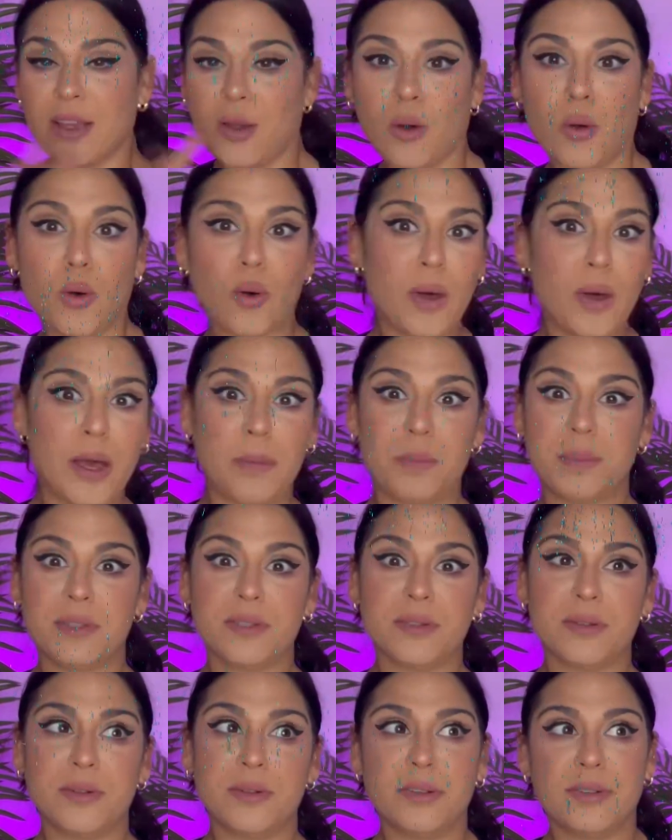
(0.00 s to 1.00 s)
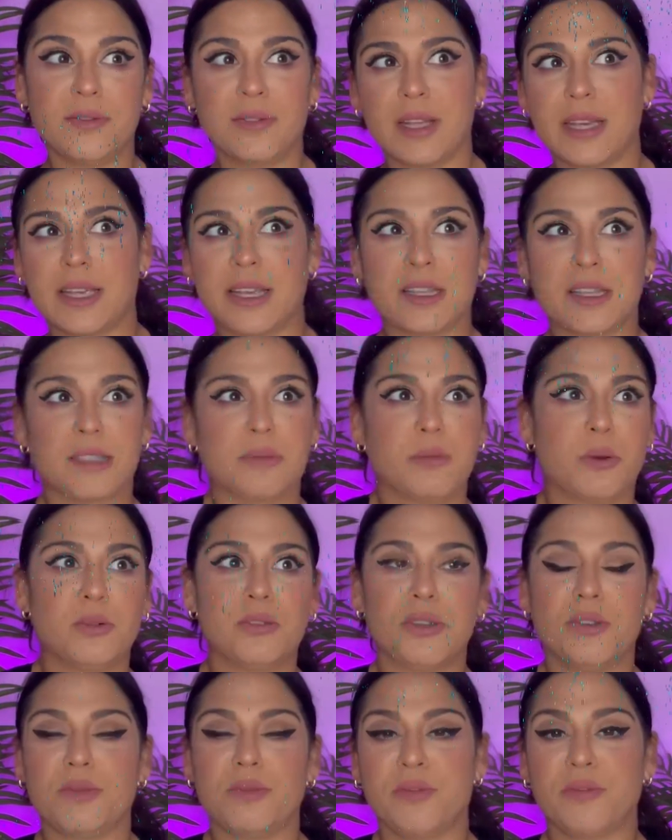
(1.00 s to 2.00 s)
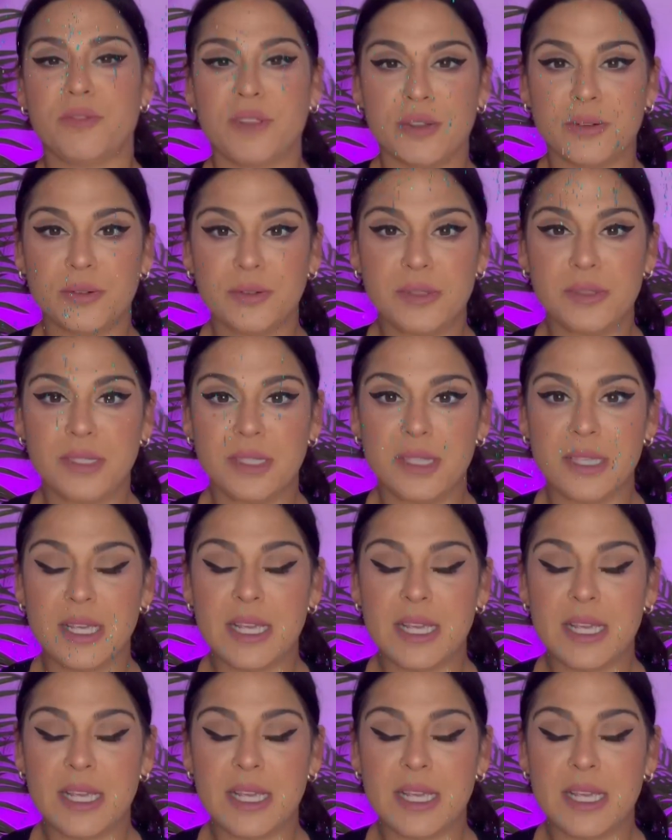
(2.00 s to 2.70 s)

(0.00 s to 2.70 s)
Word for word: whole episode of like exposed and revealed,